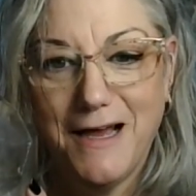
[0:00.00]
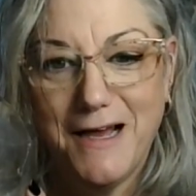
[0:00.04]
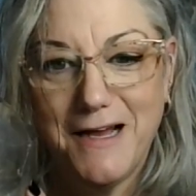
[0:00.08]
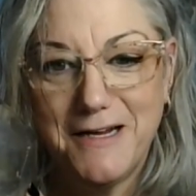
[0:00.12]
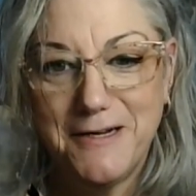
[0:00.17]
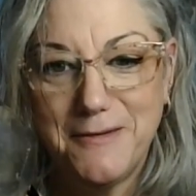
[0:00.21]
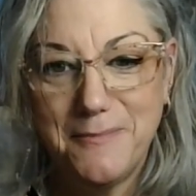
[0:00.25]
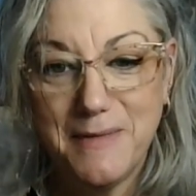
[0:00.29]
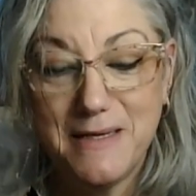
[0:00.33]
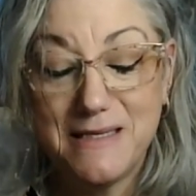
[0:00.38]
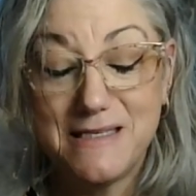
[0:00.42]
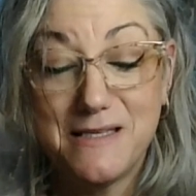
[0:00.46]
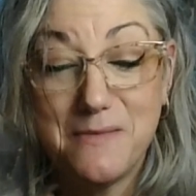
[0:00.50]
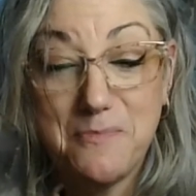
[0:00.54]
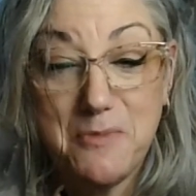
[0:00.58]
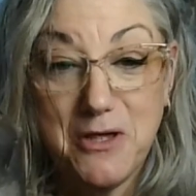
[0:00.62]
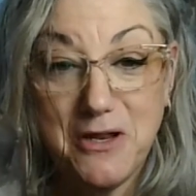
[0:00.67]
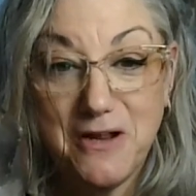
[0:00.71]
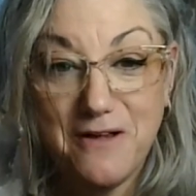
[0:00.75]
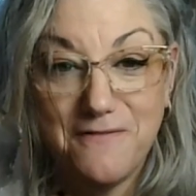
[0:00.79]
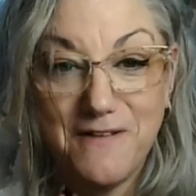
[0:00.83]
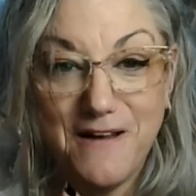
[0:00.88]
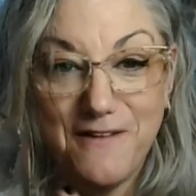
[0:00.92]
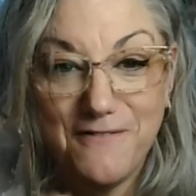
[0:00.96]
Um, it's the
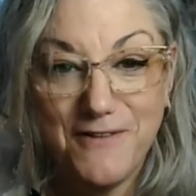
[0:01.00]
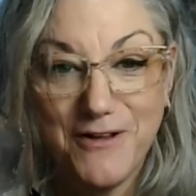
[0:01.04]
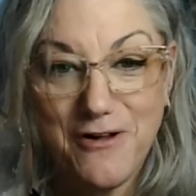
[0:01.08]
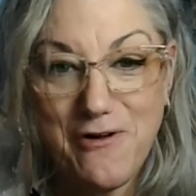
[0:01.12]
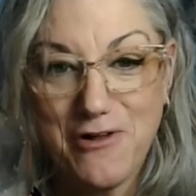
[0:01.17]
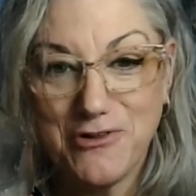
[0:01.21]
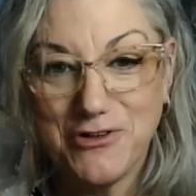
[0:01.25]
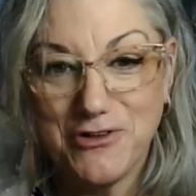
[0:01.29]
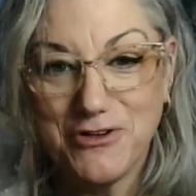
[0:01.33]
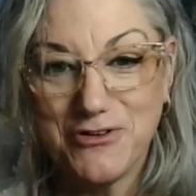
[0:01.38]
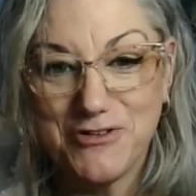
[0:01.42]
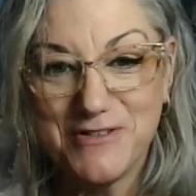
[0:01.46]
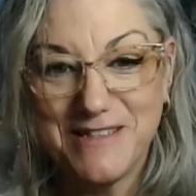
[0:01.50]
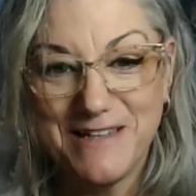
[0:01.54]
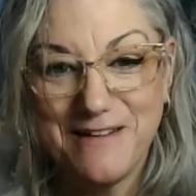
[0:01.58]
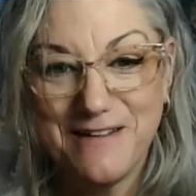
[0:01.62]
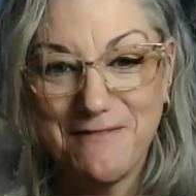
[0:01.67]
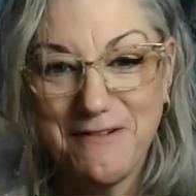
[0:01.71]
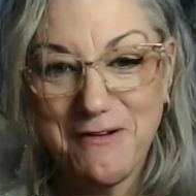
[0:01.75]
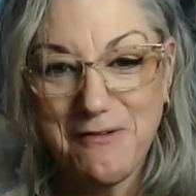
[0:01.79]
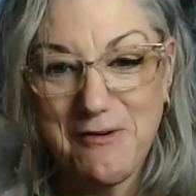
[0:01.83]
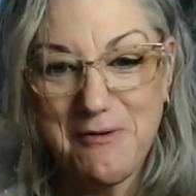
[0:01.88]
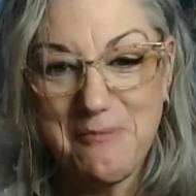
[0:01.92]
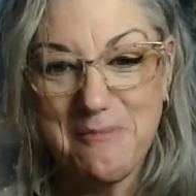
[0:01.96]
beauty of having altars in
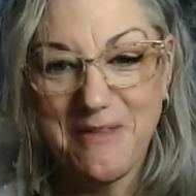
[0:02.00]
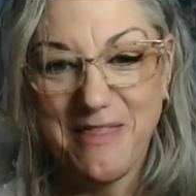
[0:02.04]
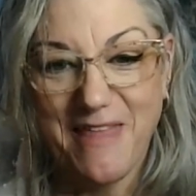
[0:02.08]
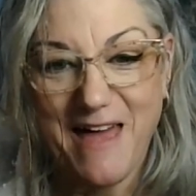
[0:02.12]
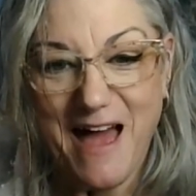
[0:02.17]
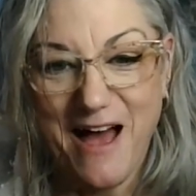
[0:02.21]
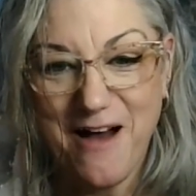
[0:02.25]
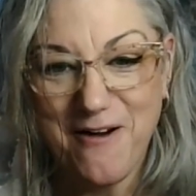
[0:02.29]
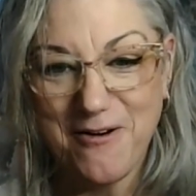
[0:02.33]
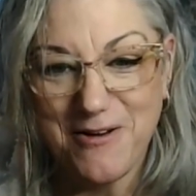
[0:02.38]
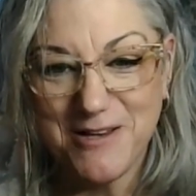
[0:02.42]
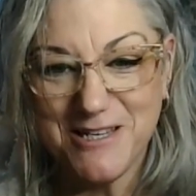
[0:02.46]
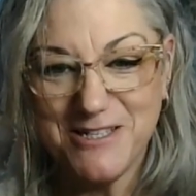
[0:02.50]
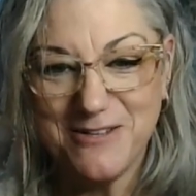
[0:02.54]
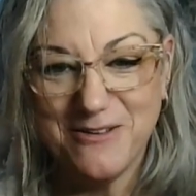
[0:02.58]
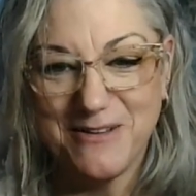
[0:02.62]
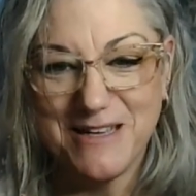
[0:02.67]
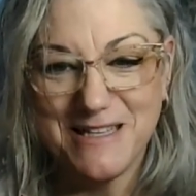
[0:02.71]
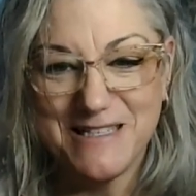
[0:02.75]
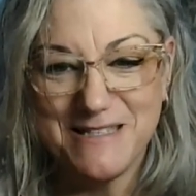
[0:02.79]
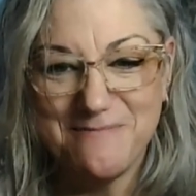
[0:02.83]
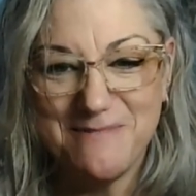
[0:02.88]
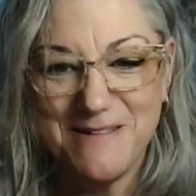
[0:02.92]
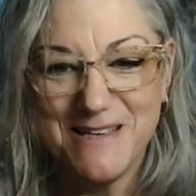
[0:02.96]
every room of the house. You
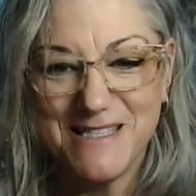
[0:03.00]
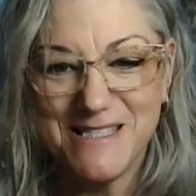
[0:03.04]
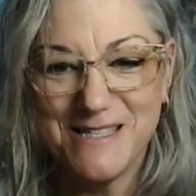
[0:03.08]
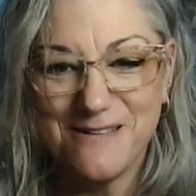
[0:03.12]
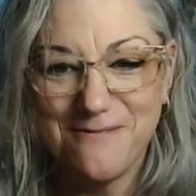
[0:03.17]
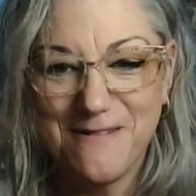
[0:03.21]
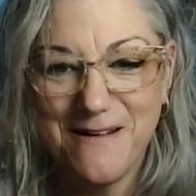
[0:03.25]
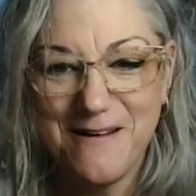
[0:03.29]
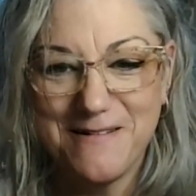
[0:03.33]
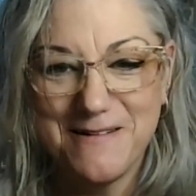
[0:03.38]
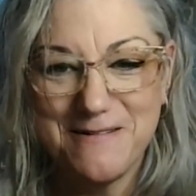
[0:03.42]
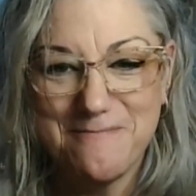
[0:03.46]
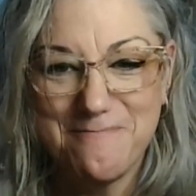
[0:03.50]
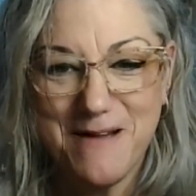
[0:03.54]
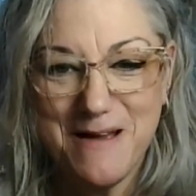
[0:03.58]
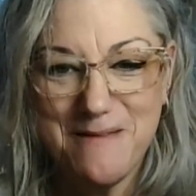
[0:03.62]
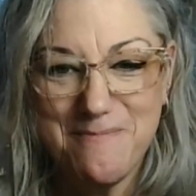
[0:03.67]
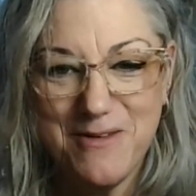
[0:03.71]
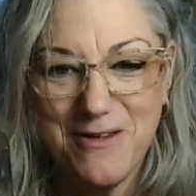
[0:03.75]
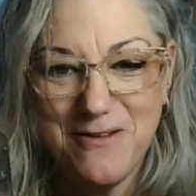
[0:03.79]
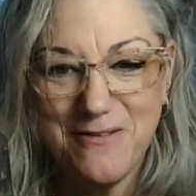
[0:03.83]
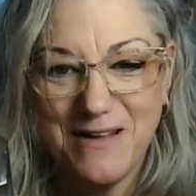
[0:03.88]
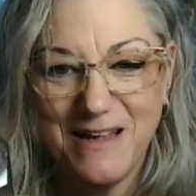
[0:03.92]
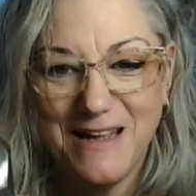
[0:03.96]
get to be surrounded
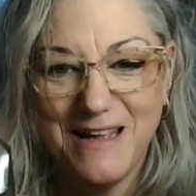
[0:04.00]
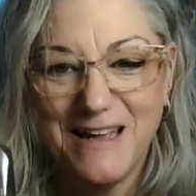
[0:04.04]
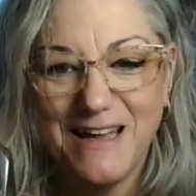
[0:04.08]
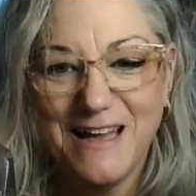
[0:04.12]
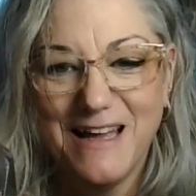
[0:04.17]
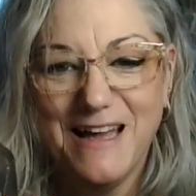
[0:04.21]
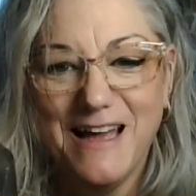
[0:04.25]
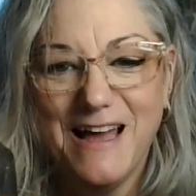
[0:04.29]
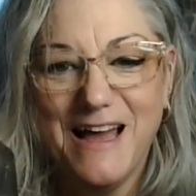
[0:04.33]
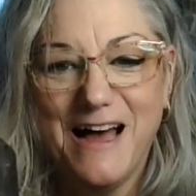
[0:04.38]
by beauty.